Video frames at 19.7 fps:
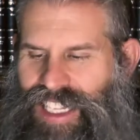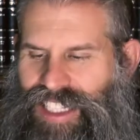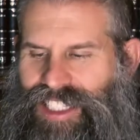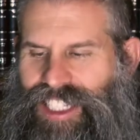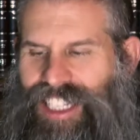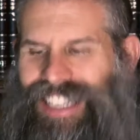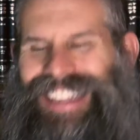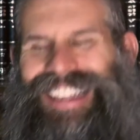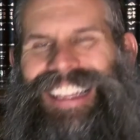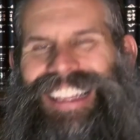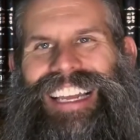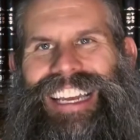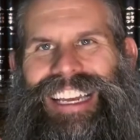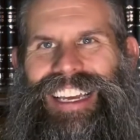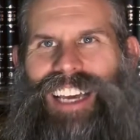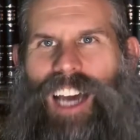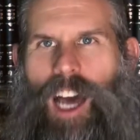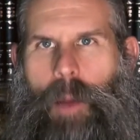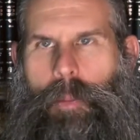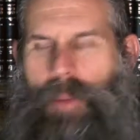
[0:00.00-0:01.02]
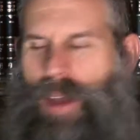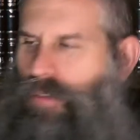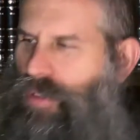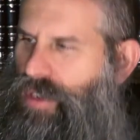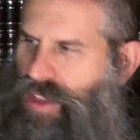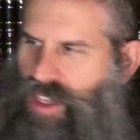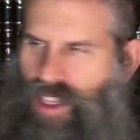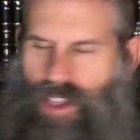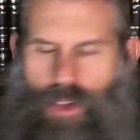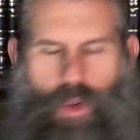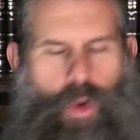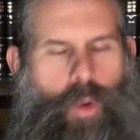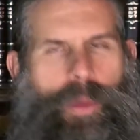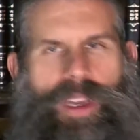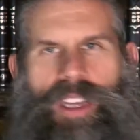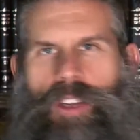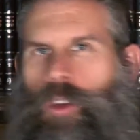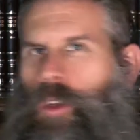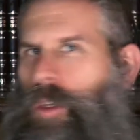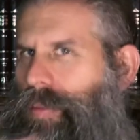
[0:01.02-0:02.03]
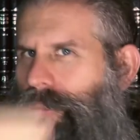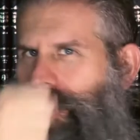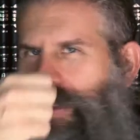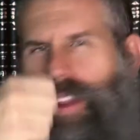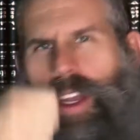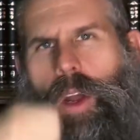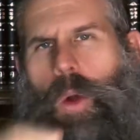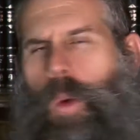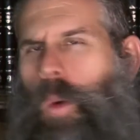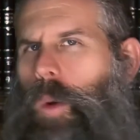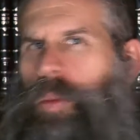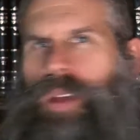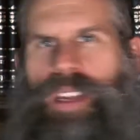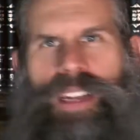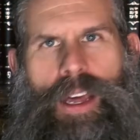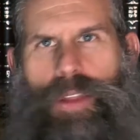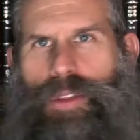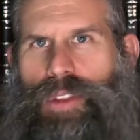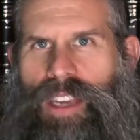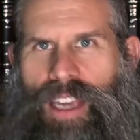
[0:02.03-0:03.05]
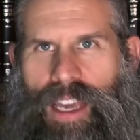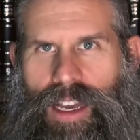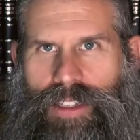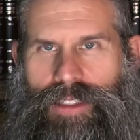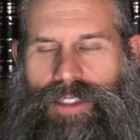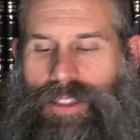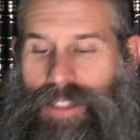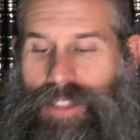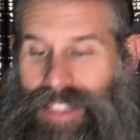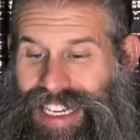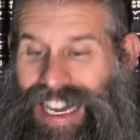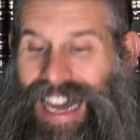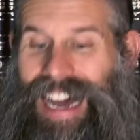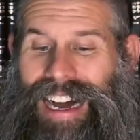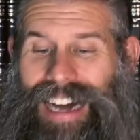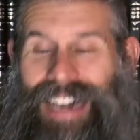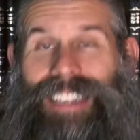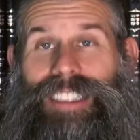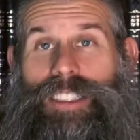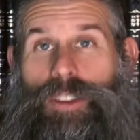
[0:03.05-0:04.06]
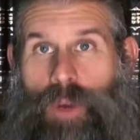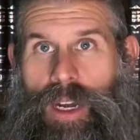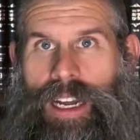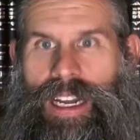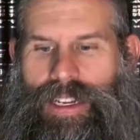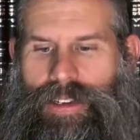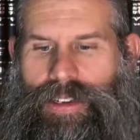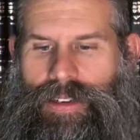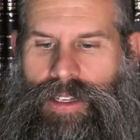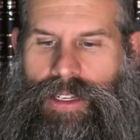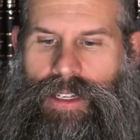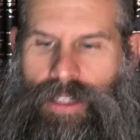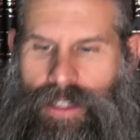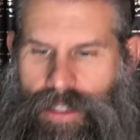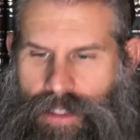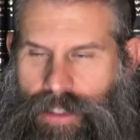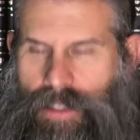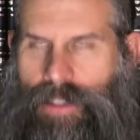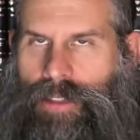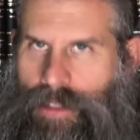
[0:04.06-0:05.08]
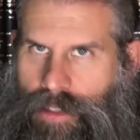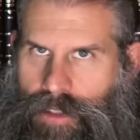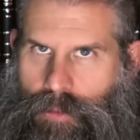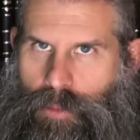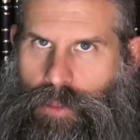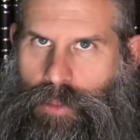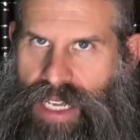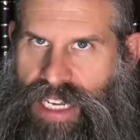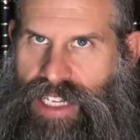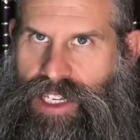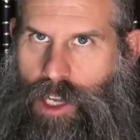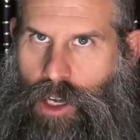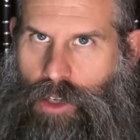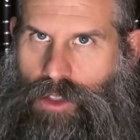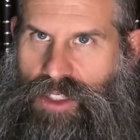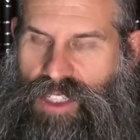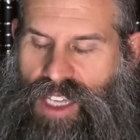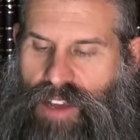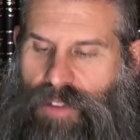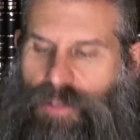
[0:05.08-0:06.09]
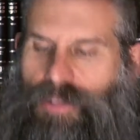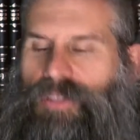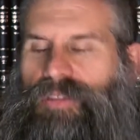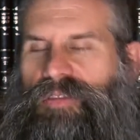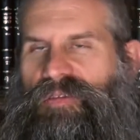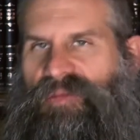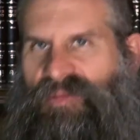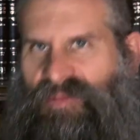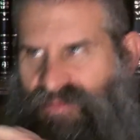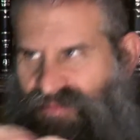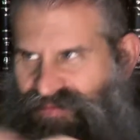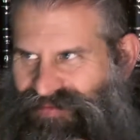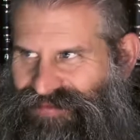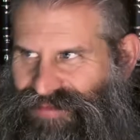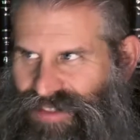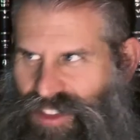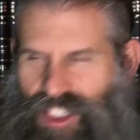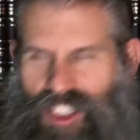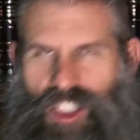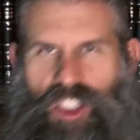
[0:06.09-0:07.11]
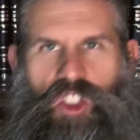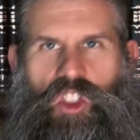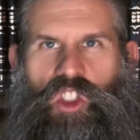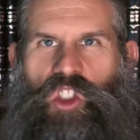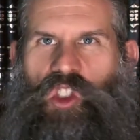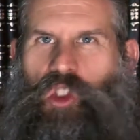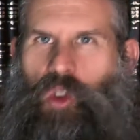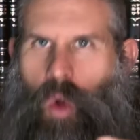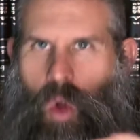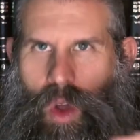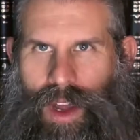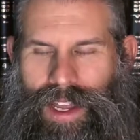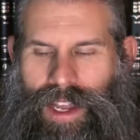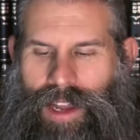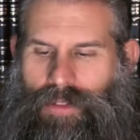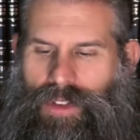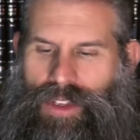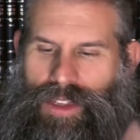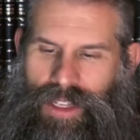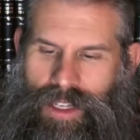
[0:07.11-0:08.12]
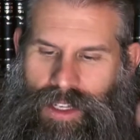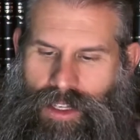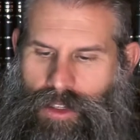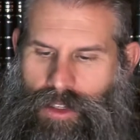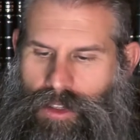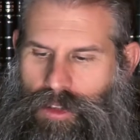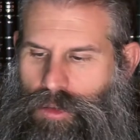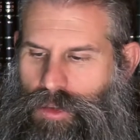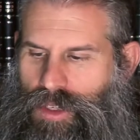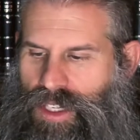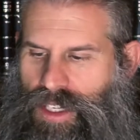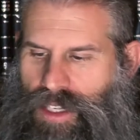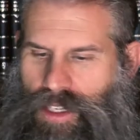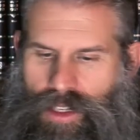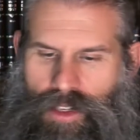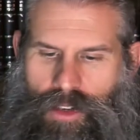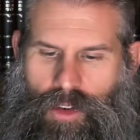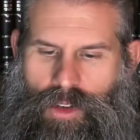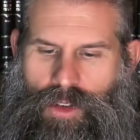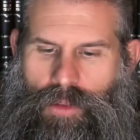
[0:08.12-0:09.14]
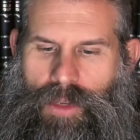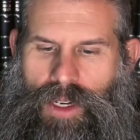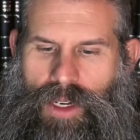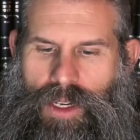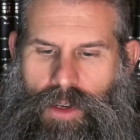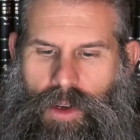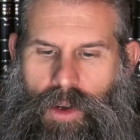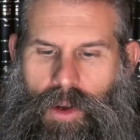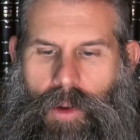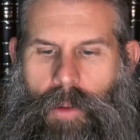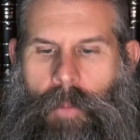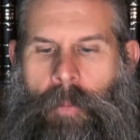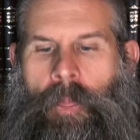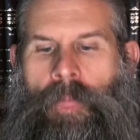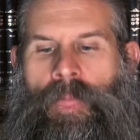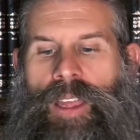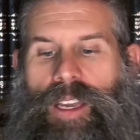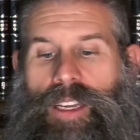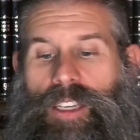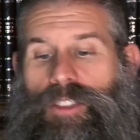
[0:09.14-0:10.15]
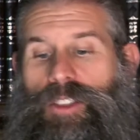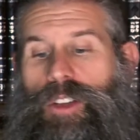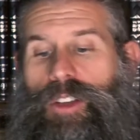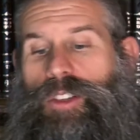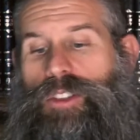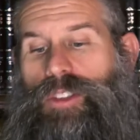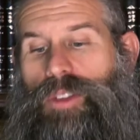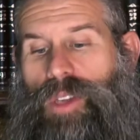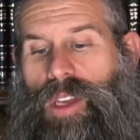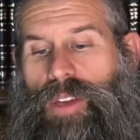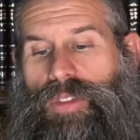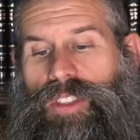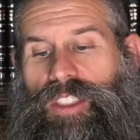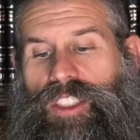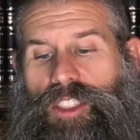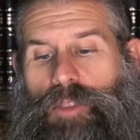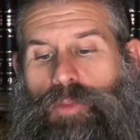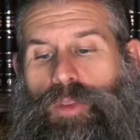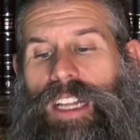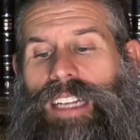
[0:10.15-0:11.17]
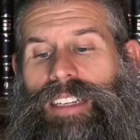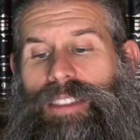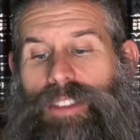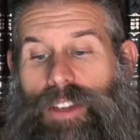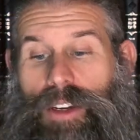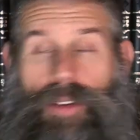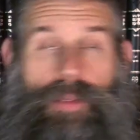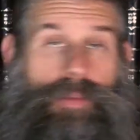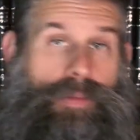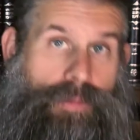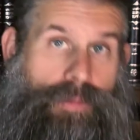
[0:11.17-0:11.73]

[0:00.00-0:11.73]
to lick up everything. There will be nothing else. The ox, right? Ben Yosef, destroying everything, including Gog and Magog. He is also given splendor.